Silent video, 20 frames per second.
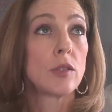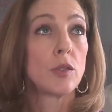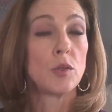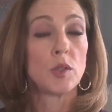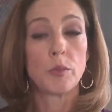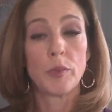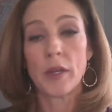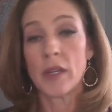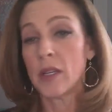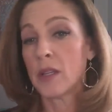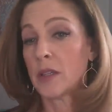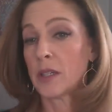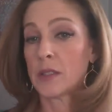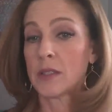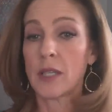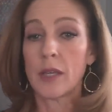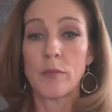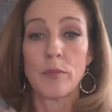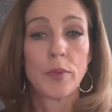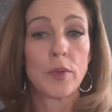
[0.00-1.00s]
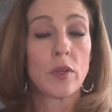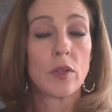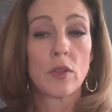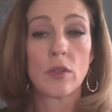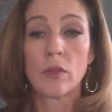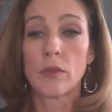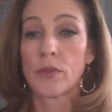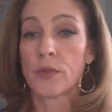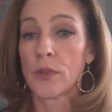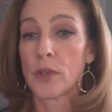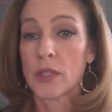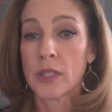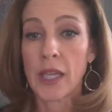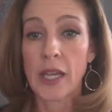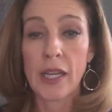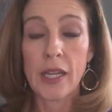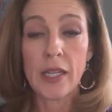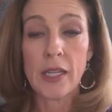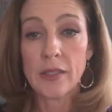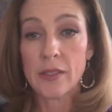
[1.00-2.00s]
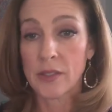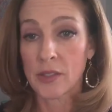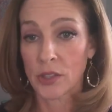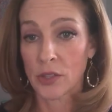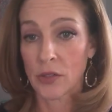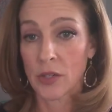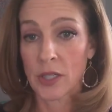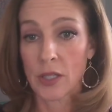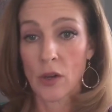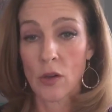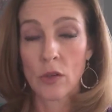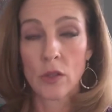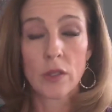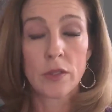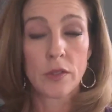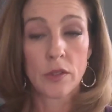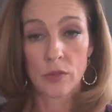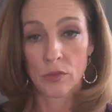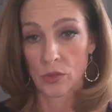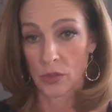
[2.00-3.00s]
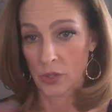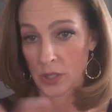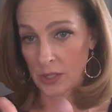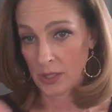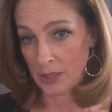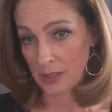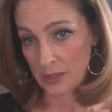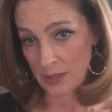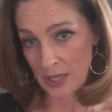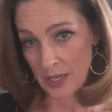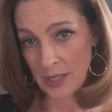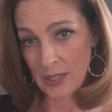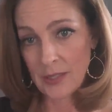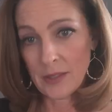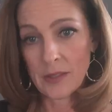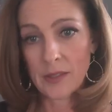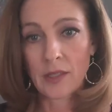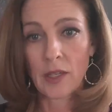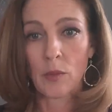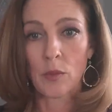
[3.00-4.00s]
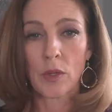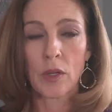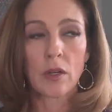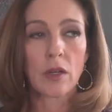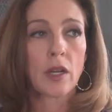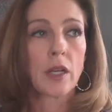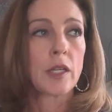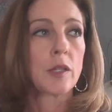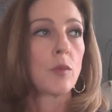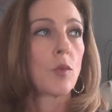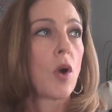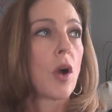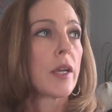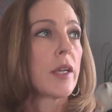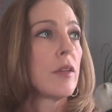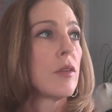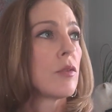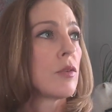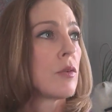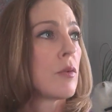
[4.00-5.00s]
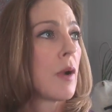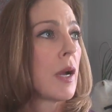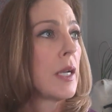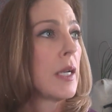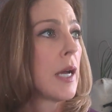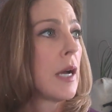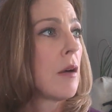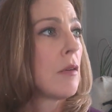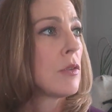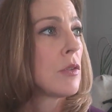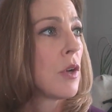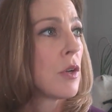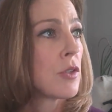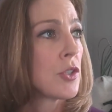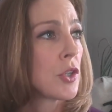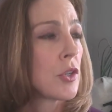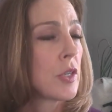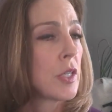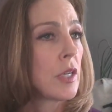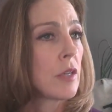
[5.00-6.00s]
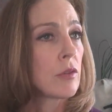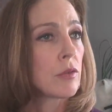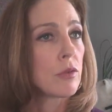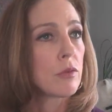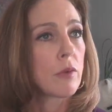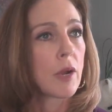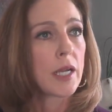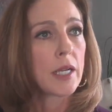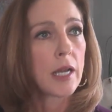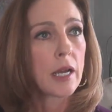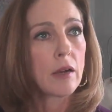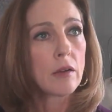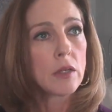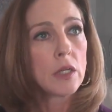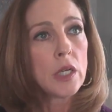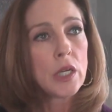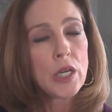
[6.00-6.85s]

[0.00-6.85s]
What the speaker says: who's been in the temple for days during these days that we're walking through right now, or journeying through right now,